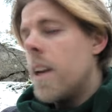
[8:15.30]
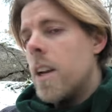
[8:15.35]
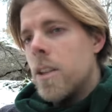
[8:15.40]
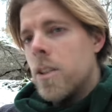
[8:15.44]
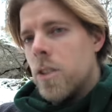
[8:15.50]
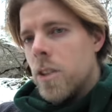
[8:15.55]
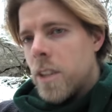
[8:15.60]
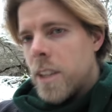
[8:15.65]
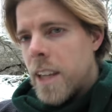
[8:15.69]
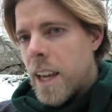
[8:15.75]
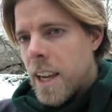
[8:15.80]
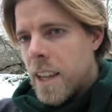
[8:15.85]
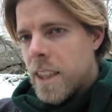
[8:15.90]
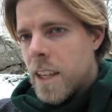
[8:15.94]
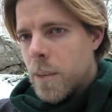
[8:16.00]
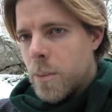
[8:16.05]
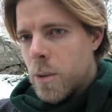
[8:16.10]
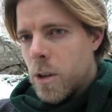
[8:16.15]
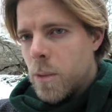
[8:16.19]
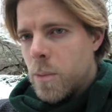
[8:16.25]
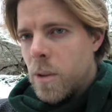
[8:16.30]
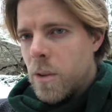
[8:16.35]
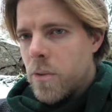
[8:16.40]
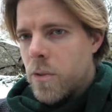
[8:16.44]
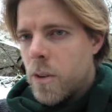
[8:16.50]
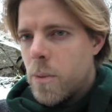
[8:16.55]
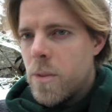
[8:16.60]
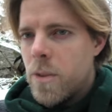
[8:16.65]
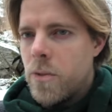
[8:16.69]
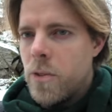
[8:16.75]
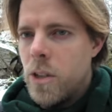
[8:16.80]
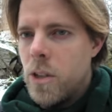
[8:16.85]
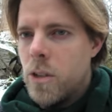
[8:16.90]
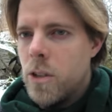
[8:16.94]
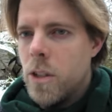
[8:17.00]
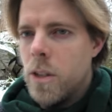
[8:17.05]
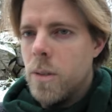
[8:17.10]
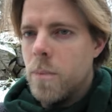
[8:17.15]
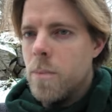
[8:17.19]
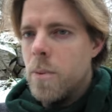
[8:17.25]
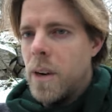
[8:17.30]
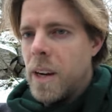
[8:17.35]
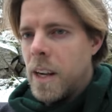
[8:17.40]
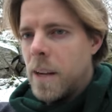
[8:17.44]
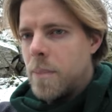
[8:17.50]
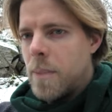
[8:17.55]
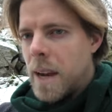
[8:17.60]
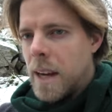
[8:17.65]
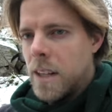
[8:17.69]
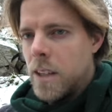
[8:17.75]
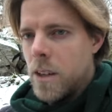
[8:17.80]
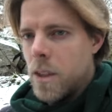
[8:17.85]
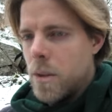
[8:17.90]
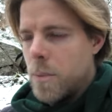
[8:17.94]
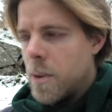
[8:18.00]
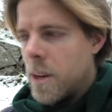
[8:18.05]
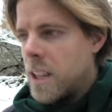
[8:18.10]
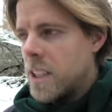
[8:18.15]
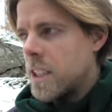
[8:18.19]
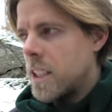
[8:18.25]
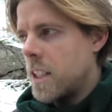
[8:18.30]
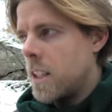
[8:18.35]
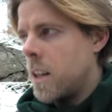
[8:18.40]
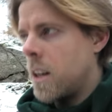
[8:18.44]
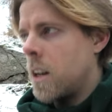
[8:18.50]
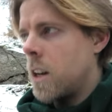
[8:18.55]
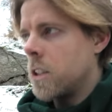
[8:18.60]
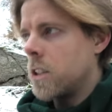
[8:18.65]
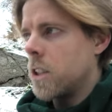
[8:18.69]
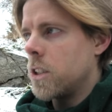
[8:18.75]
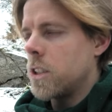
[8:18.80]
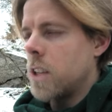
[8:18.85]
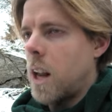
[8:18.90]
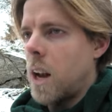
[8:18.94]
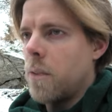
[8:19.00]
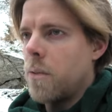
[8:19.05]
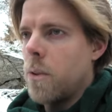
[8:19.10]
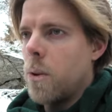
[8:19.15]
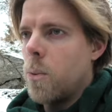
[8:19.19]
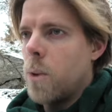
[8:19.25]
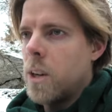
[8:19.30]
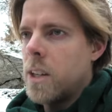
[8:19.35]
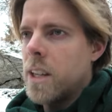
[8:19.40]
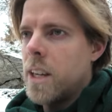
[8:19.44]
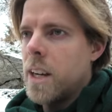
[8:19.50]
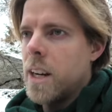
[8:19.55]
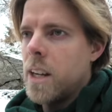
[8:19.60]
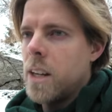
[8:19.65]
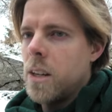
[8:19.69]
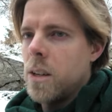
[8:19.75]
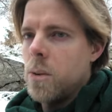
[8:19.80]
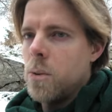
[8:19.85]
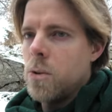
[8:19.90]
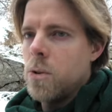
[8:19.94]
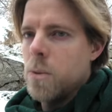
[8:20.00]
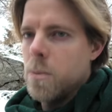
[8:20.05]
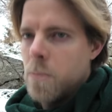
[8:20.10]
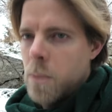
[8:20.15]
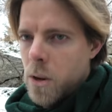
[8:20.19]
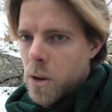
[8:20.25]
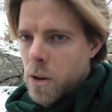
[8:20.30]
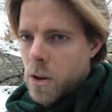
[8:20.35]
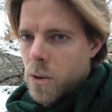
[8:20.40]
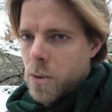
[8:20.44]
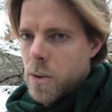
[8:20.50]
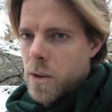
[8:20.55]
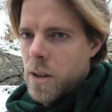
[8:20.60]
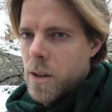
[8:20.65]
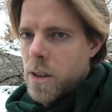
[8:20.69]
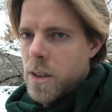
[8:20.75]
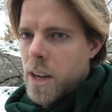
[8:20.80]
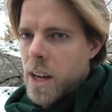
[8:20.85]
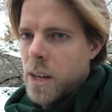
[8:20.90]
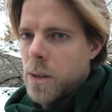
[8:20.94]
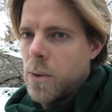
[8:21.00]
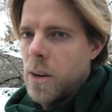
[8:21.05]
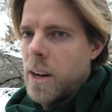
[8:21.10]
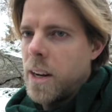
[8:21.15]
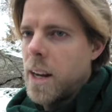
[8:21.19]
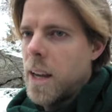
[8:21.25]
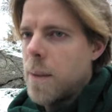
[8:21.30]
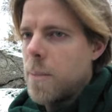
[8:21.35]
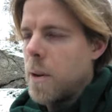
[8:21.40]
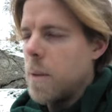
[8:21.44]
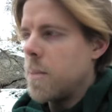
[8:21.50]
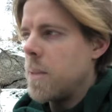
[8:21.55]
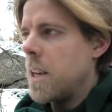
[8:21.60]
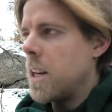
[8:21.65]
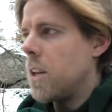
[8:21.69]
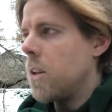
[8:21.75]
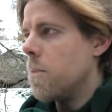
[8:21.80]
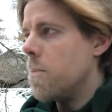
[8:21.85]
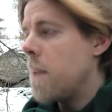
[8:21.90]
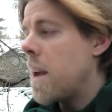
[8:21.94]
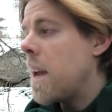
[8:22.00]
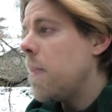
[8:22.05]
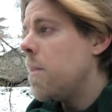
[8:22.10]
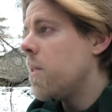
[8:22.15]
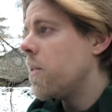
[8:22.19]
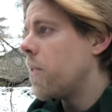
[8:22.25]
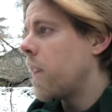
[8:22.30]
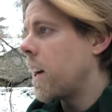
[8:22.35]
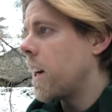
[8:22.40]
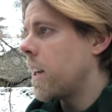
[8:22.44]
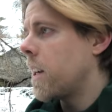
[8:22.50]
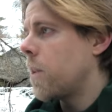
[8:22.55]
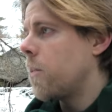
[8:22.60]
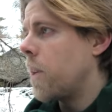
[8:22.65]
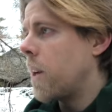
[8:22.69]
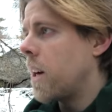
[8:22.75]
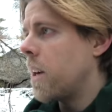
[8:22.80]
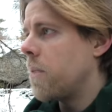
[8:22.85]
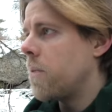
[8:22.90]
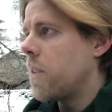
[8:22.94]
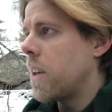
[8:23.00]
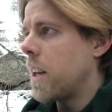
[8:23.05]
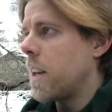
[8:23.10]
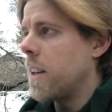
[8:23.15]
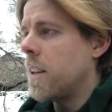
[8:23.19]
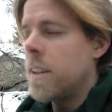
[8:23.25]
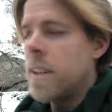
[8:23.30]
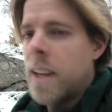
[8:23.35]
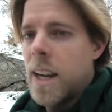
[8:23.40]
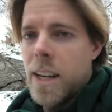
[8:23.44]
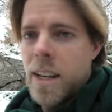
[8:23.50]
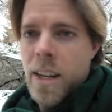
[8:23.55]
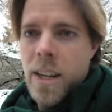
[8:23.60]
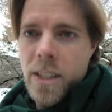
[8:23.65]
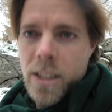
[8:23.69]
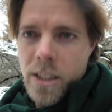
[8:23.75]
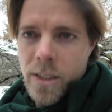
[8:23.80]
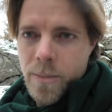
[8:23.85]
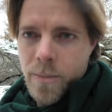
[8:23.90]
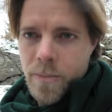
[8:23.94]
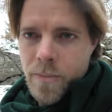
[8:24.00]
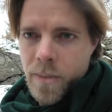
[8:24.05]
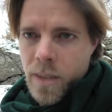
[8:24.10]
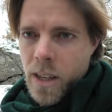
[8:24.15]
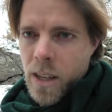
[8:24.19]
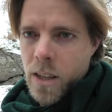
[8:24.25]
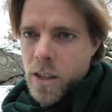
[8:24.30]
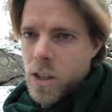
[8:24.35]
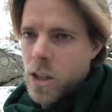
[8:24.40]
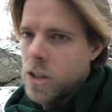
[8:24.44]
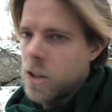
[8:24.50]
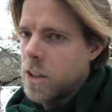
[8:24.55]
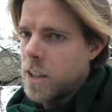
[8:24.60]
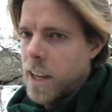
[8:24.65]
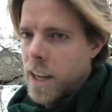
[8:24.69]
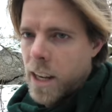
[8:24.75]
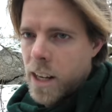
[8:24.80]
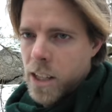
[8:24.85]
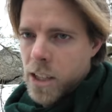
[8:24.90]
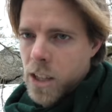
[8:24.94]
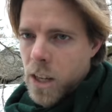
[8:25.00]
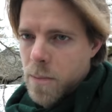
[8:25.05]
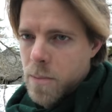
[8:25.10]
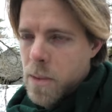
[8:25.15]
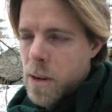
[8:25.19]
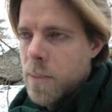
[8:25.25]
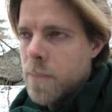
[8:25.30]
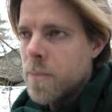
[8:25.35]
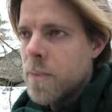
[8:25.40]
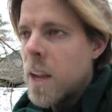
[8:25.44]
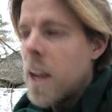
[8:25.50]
So you take that problem from the future, bring it back to the present, and ask yourself, what can I do tomorrow that will enable me to maybe find a wife in 10 years? Just to take an example.